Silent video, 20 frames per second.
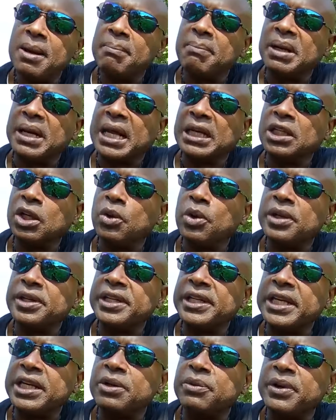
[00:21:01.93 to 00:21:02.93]
But I lowered the
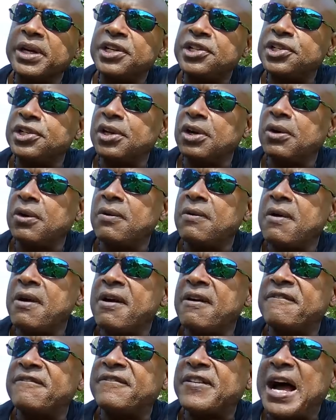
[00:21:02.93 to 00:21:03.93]
gear ratio
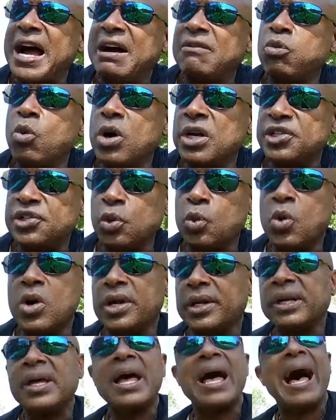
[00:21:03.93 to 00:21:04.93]
five one to
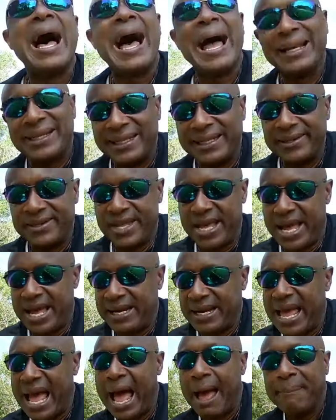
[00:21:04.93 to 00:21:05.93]
one. I did that.
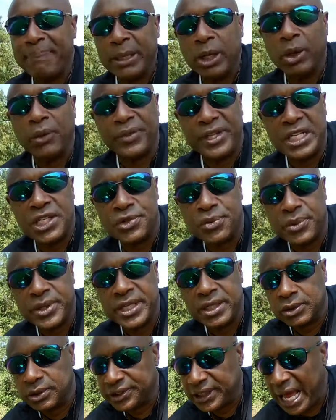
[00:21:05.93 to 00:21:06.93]
I built these
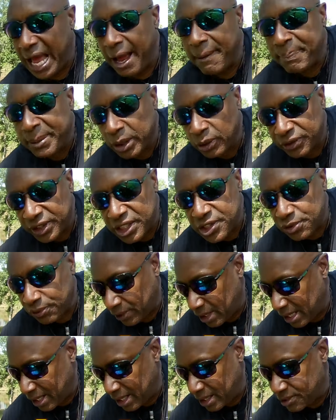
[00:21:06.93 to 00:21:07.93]
reels. I built these
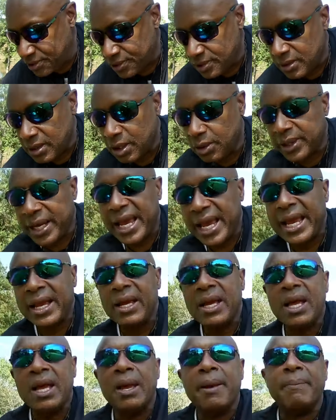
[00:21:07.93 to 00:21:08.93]
rods, okay?
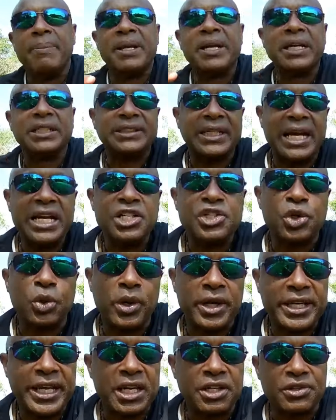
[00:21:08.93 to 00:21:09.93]
Because I
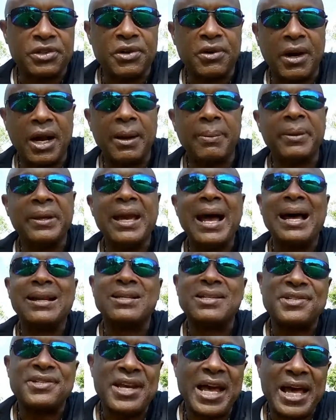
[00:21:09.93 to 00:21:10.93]
enjoy catching crappie. I
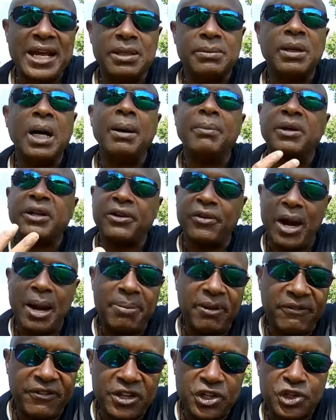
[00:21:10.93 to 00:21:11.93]
design them. I'm a
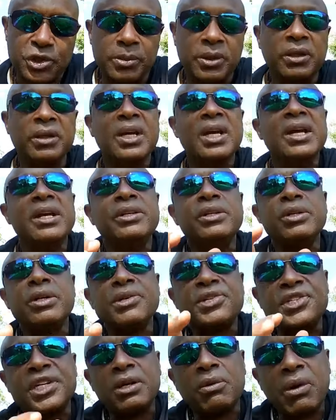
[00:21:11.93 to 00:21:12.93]
crappie fisherman. You can
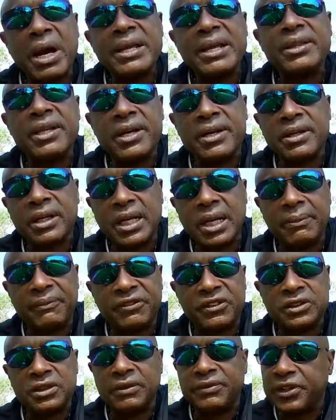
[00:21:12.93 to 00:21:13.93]
sit right there in the
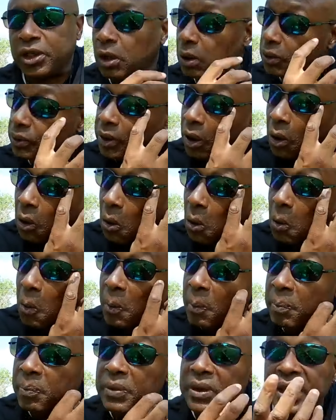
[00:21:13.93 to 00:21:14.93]
comforts of your own home
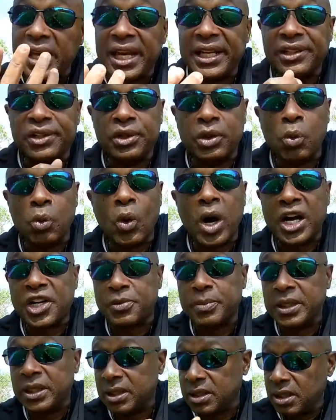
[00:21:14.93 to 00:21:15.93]
and you can watch
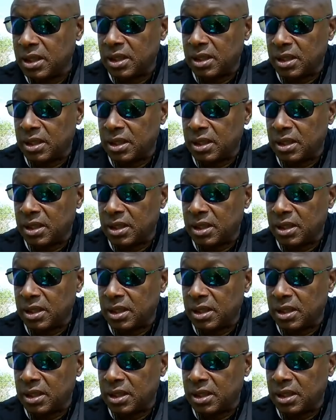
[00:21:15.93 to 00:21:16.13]
me